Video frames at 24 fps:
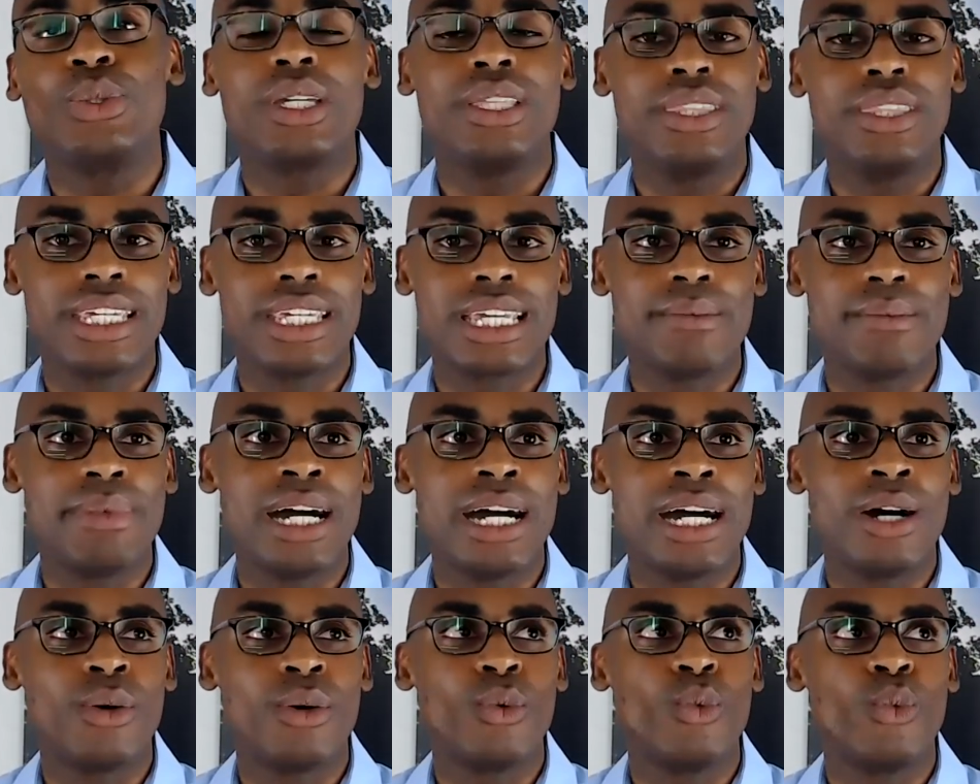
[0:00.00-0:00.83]
you can
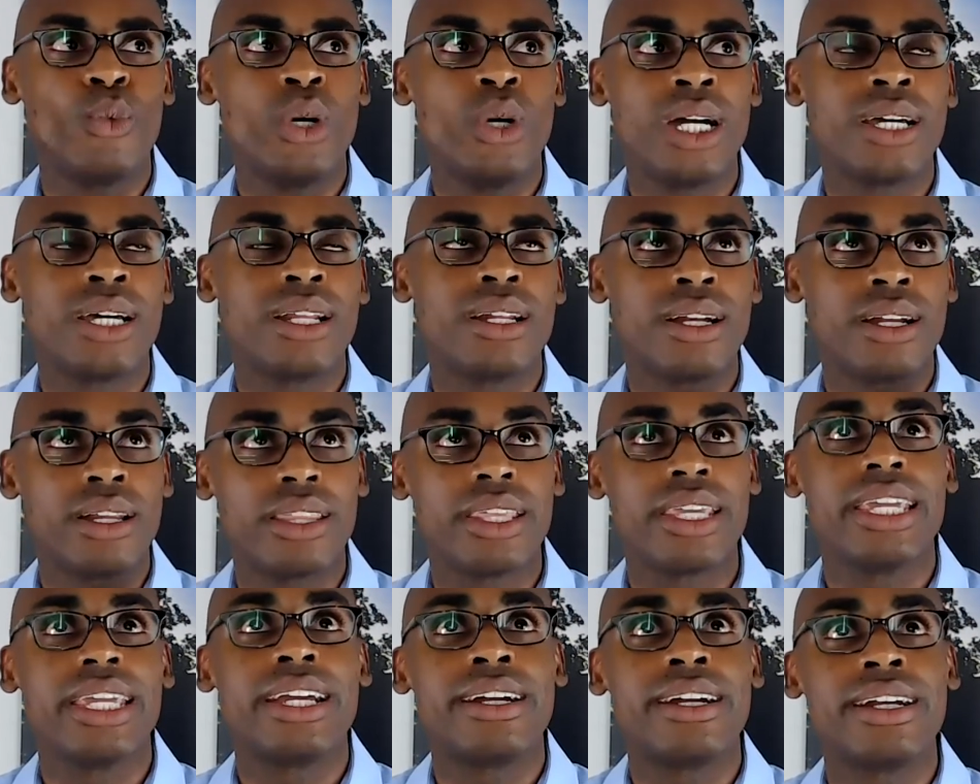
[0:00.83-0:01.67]
think about
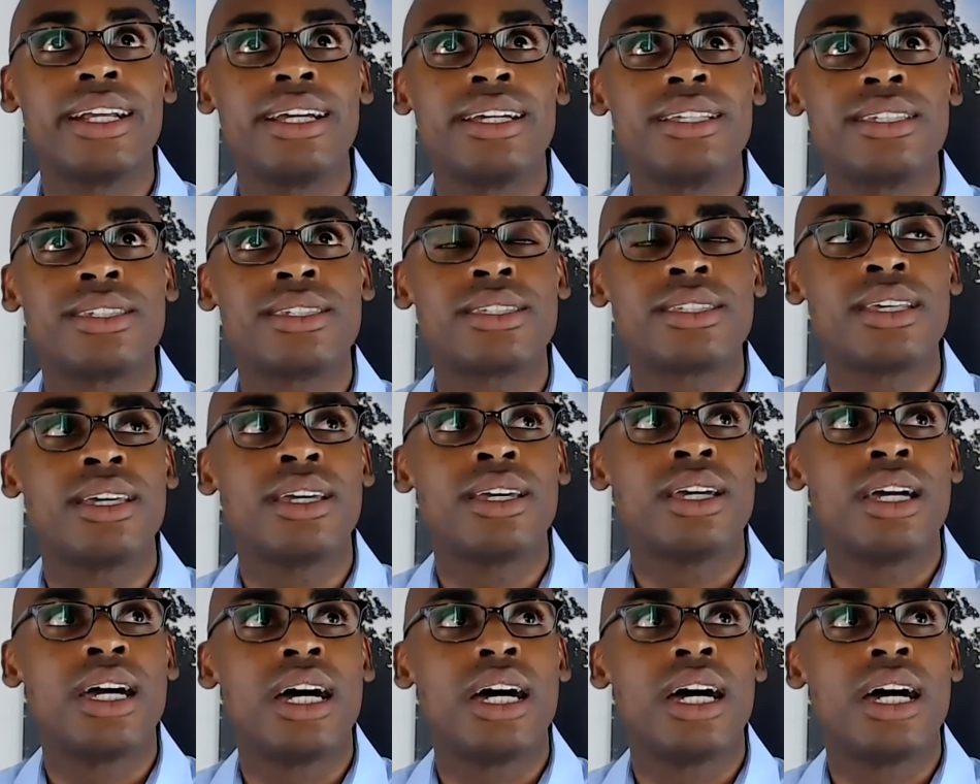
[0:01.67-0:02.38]
what are the areas